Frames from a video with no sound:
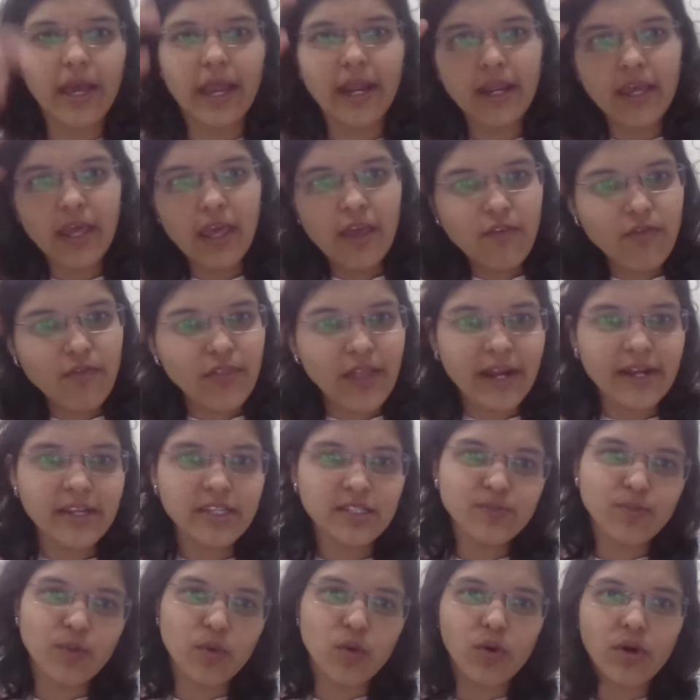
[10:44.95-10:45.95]
And if that
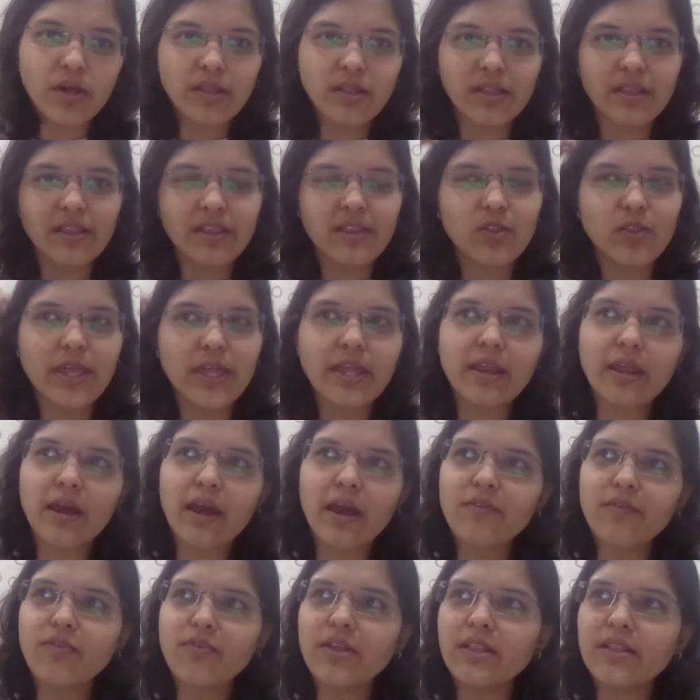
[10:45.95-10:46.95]
is broken, then
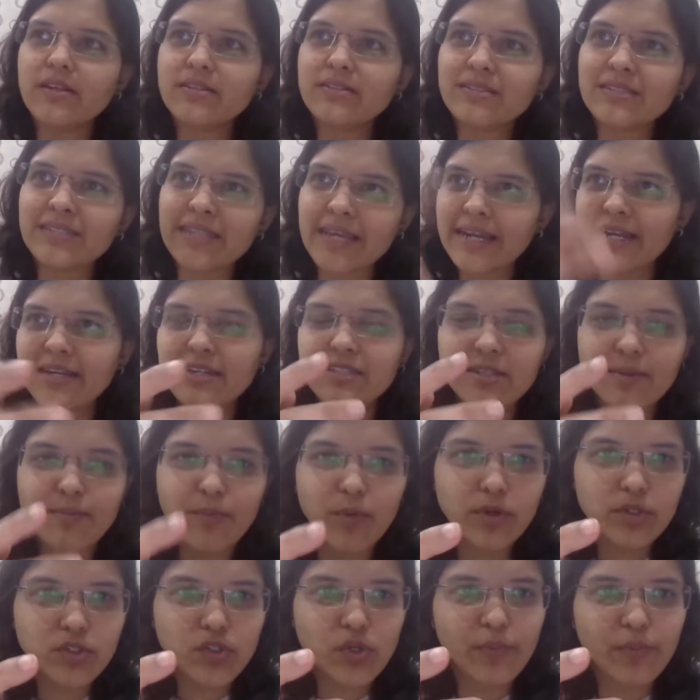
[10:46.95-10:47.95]
I feel the second
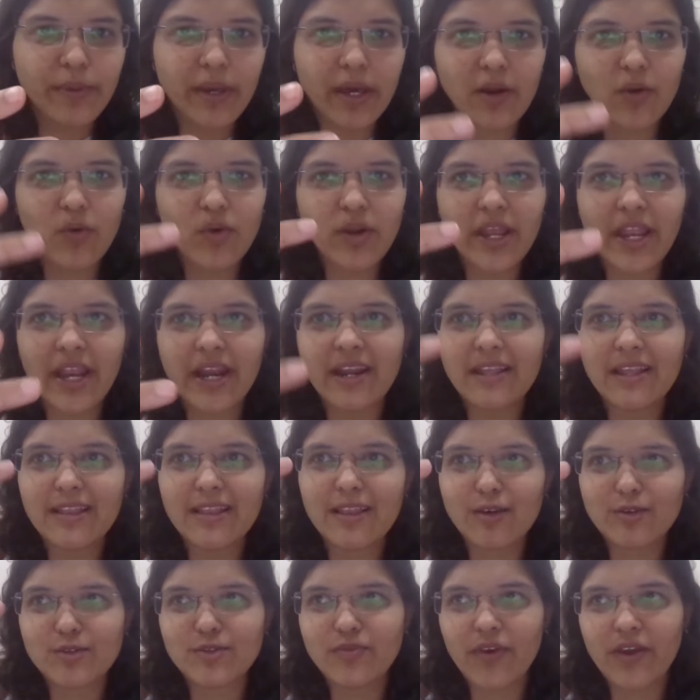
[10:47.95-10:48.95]
support should be around
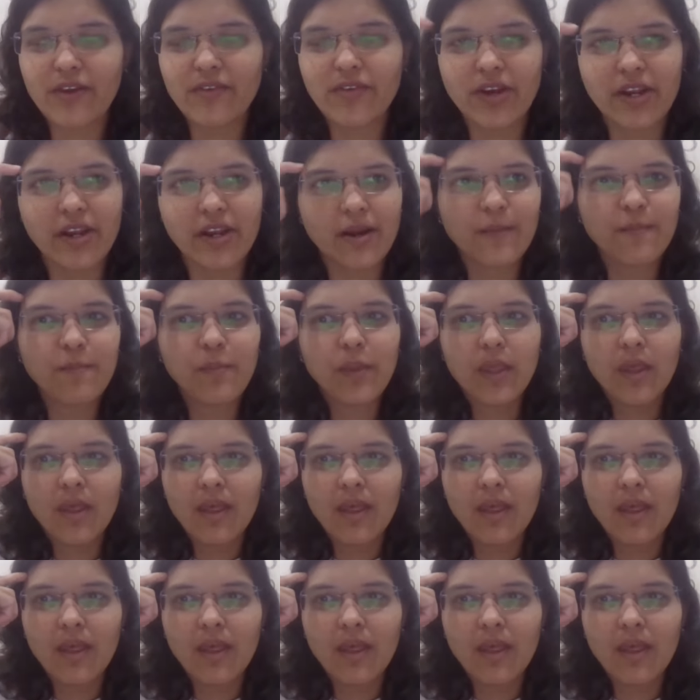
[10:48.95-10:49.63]
18,500.